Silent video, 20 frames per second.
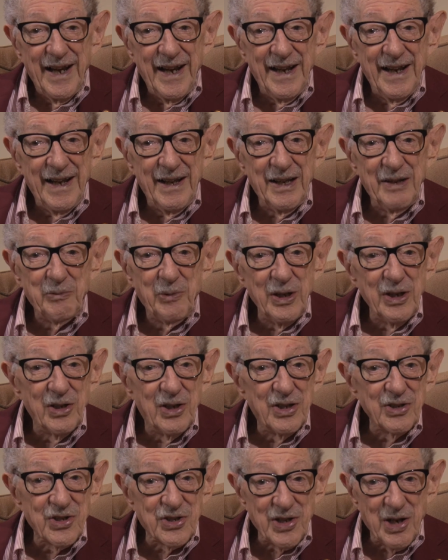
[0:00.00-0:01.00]
And we
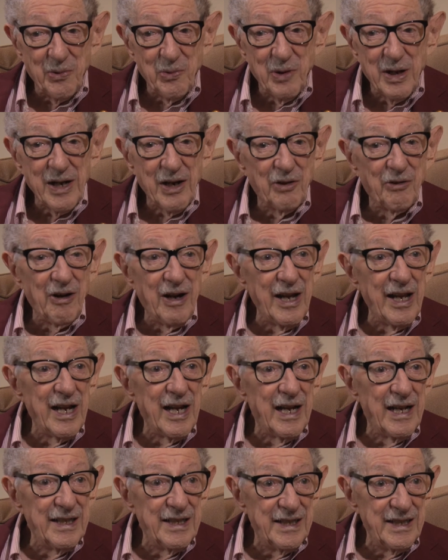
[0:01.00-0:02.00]
all said, what a great
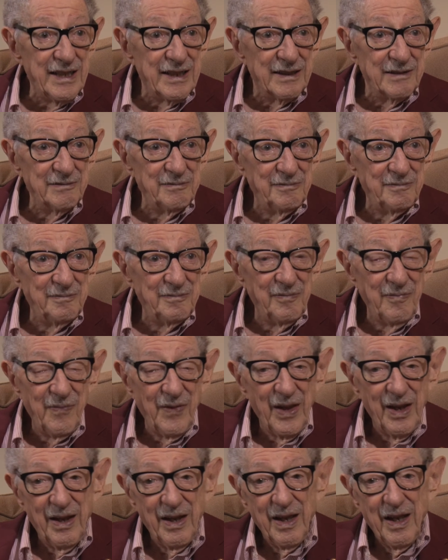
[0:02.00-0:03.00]
idea.
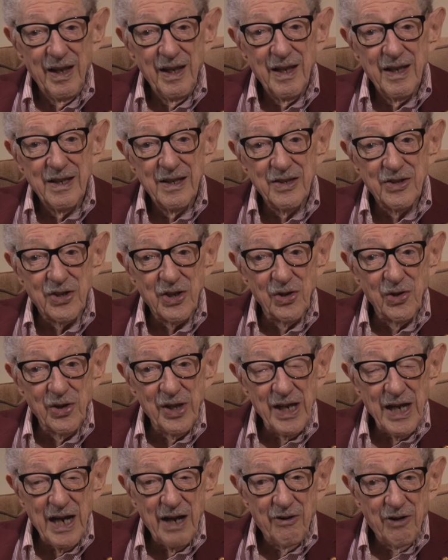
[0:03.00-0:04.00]
So
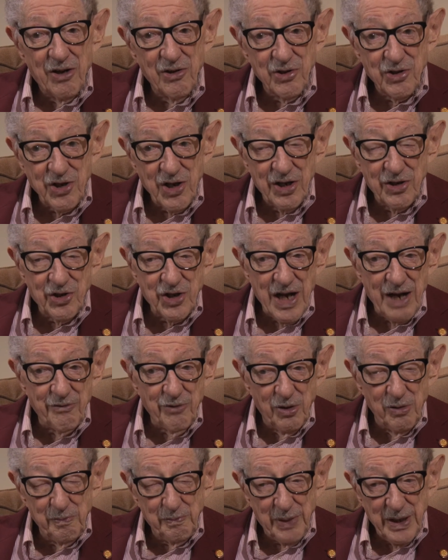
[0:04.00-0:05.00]
the Aerojet
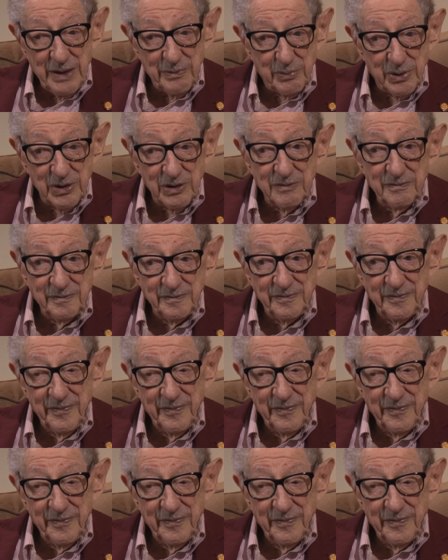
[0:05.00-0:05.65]
General people,